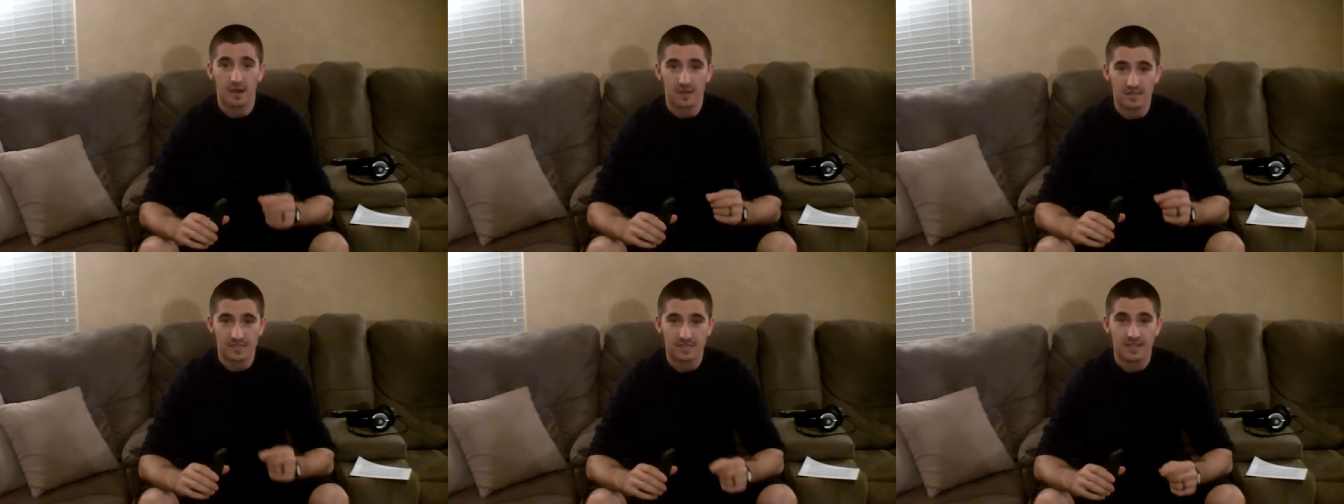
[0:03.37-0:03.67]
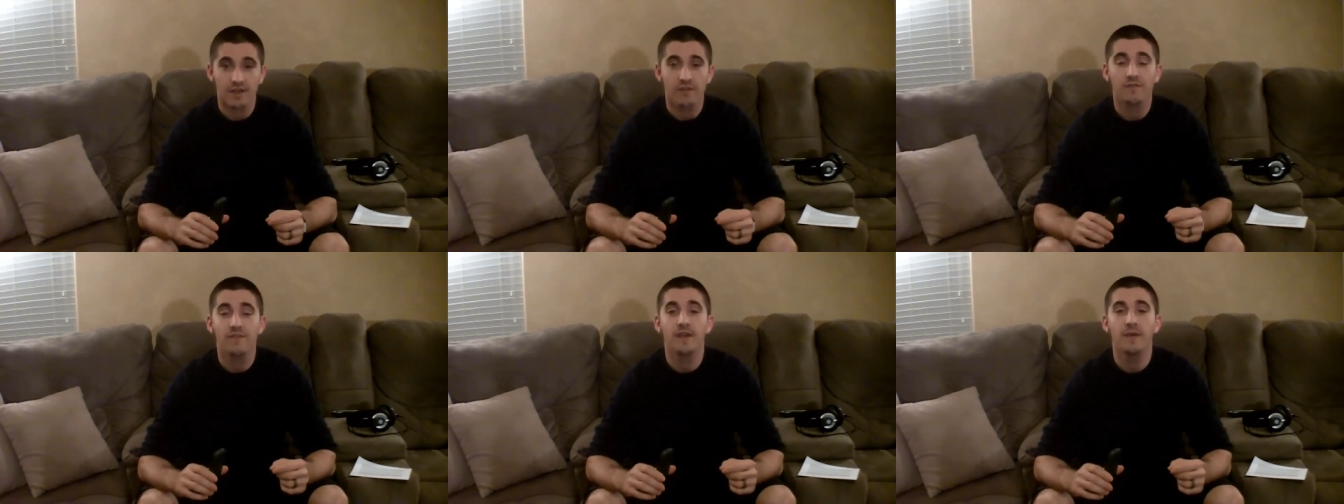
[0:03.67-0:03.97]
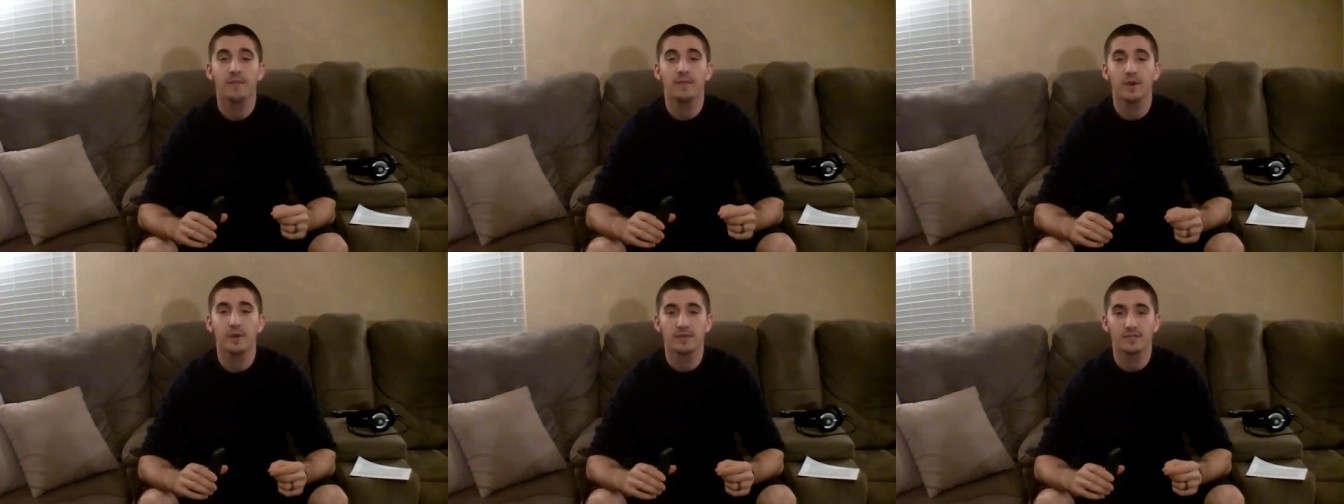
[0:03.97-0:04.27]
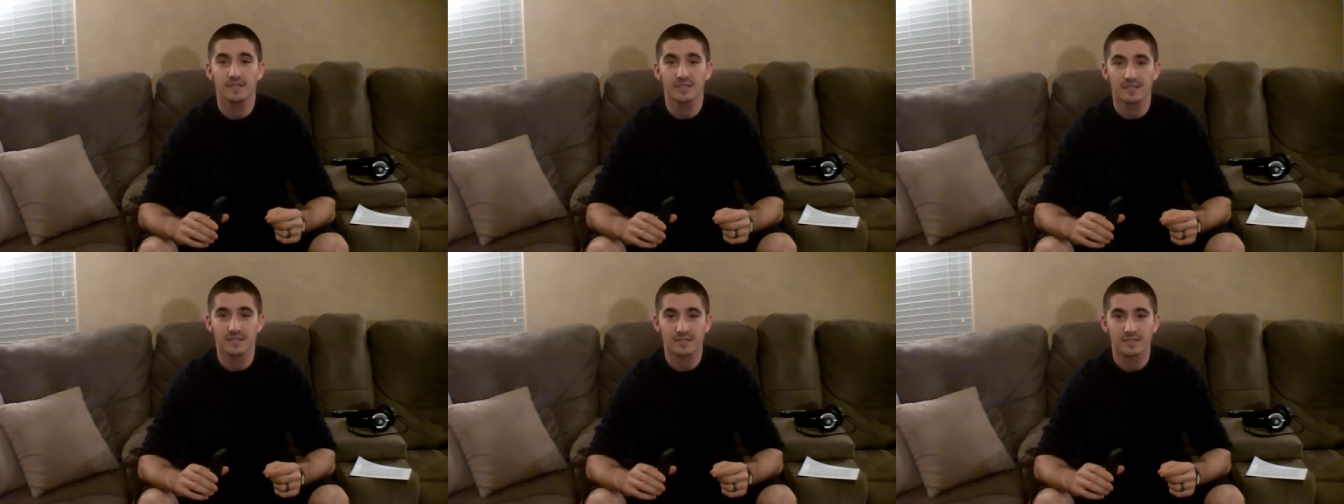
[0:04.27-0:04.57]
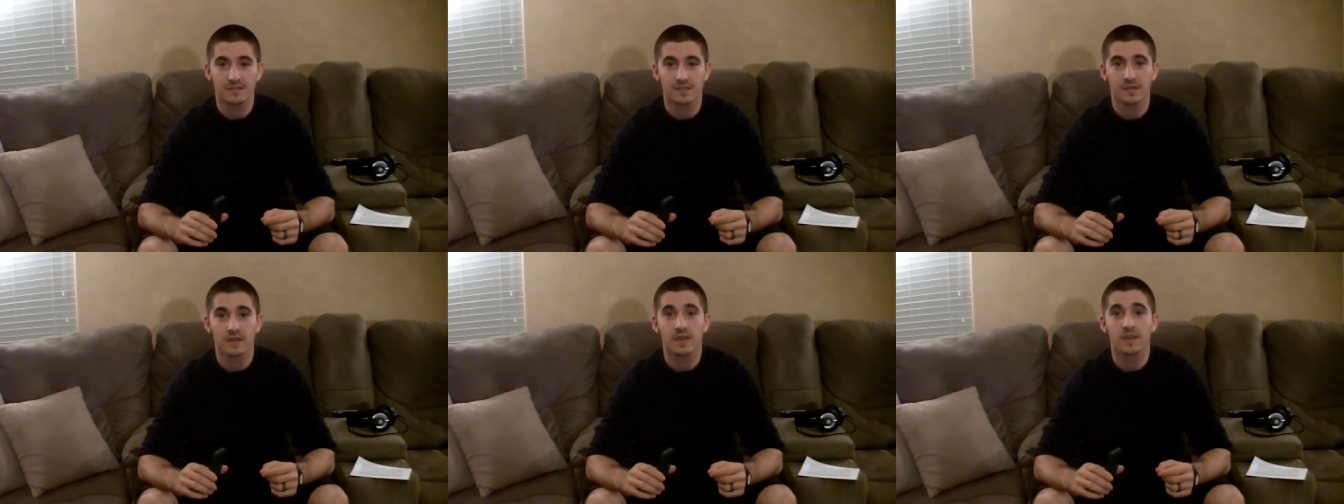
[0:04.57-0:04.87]
a self
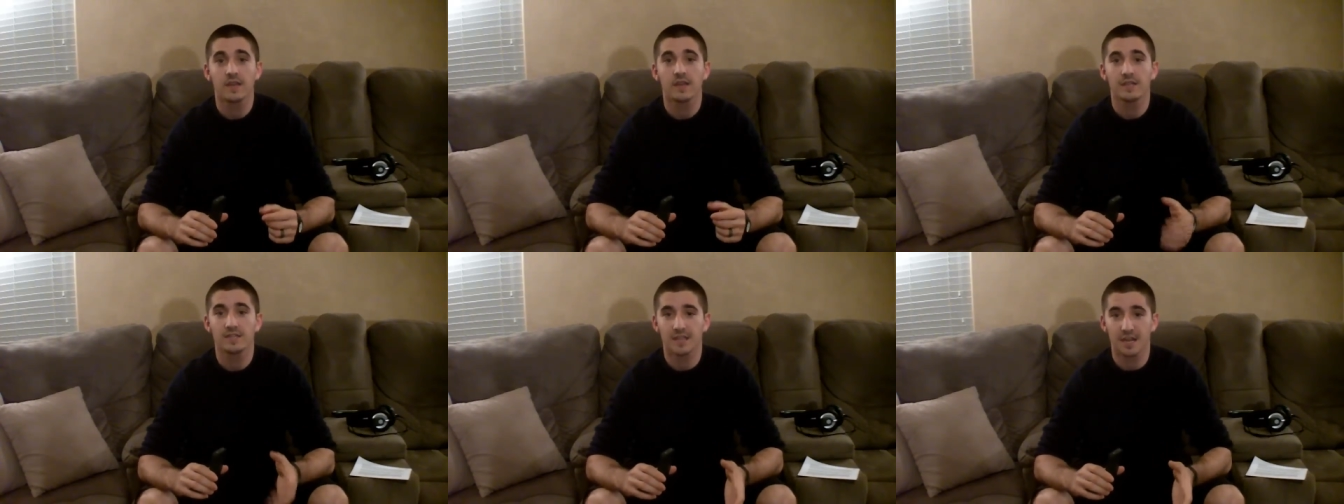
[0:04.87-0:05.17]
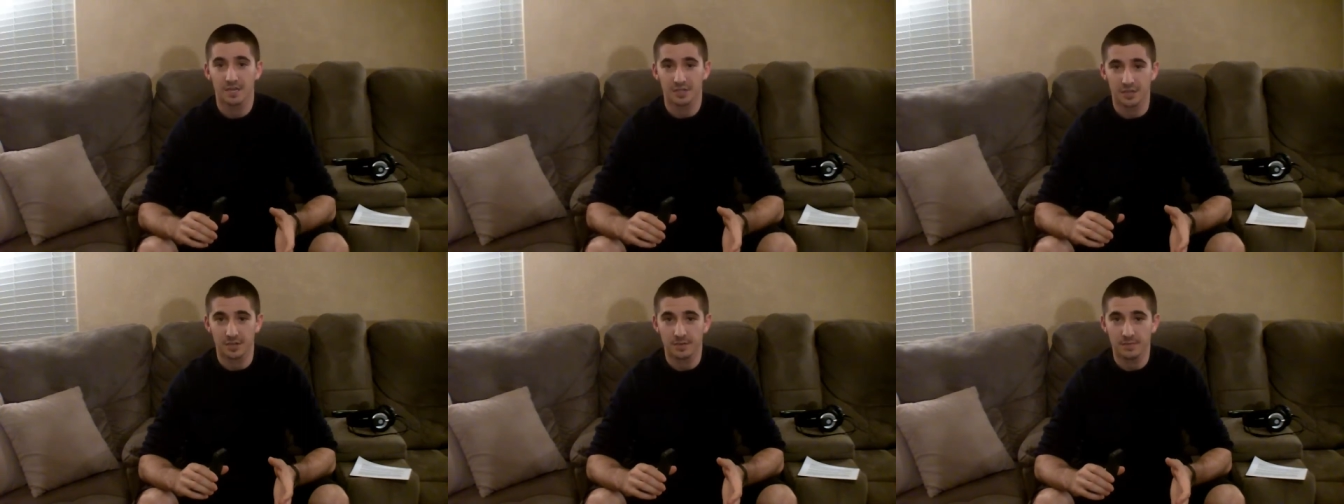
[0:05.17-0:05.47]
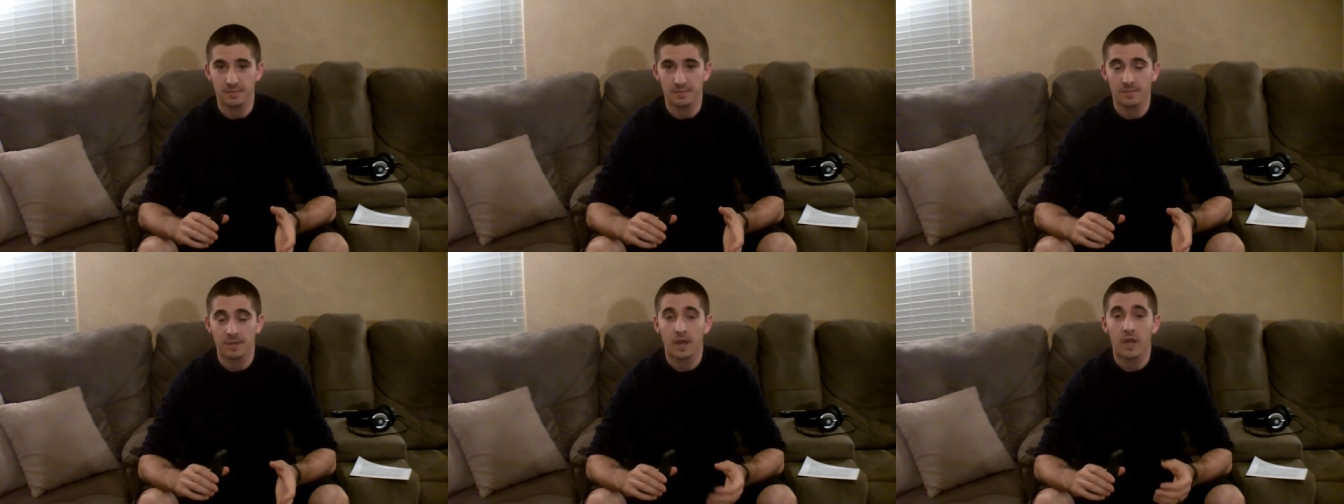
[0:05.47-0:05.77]
hypnosis session,